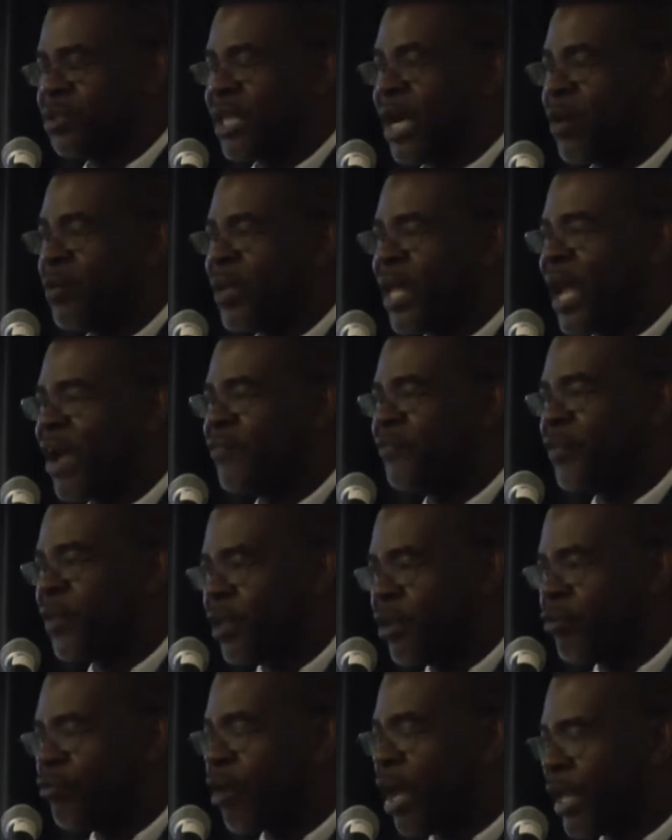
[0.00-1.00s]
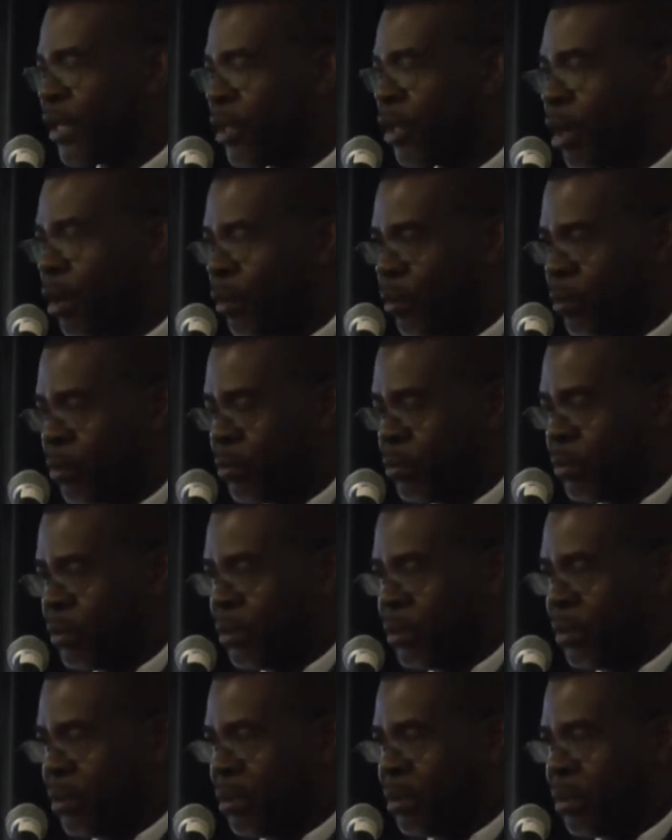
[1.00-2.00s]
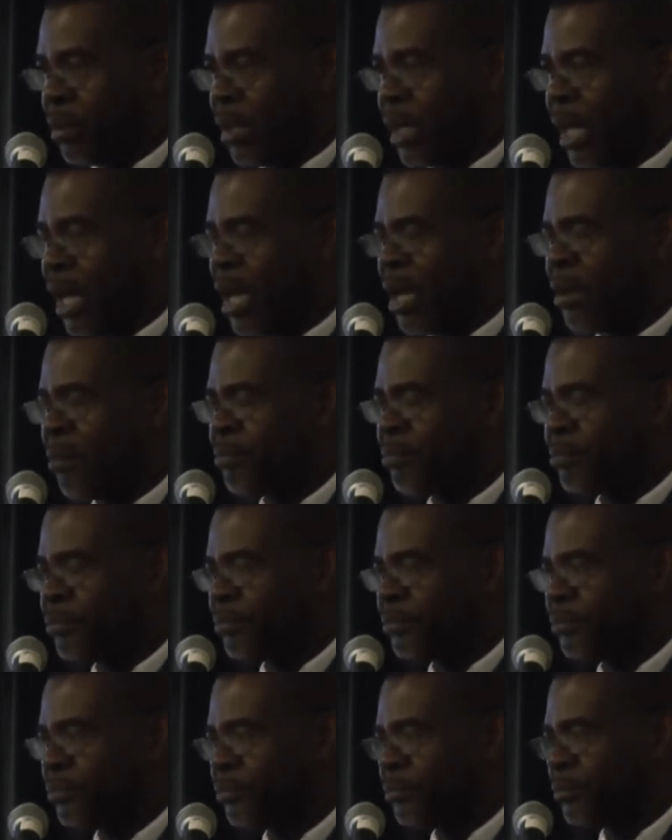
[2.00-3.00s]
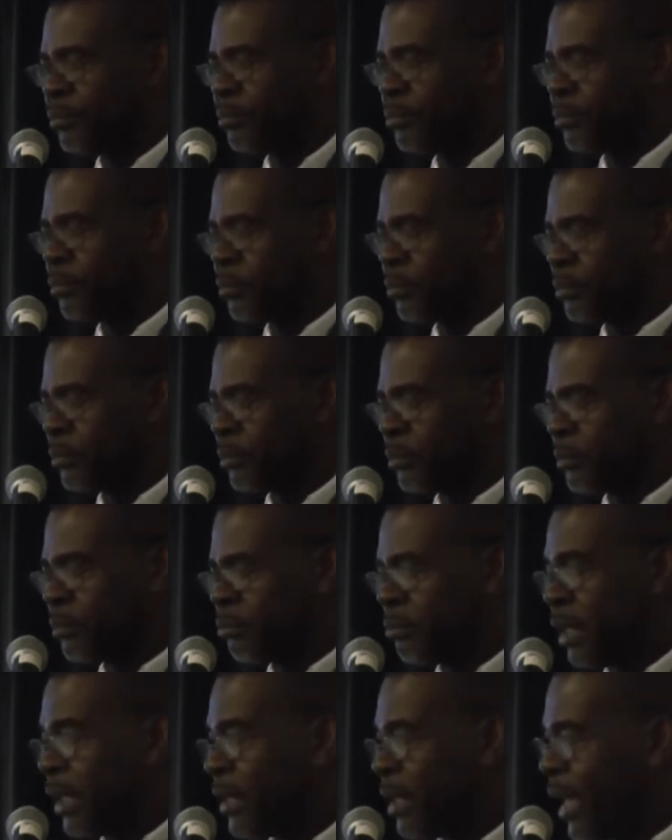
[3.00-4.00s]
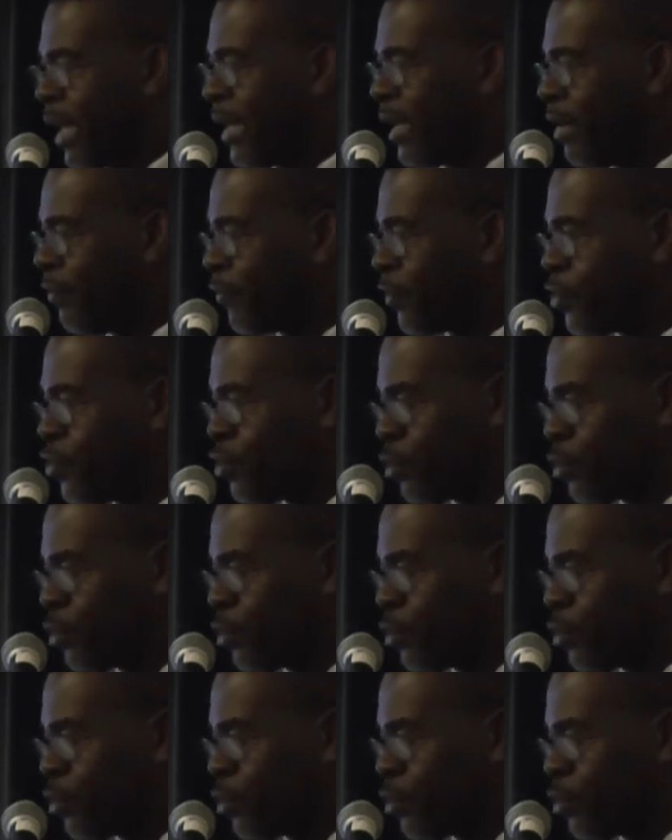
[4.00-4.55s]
to that we have here right now. But a level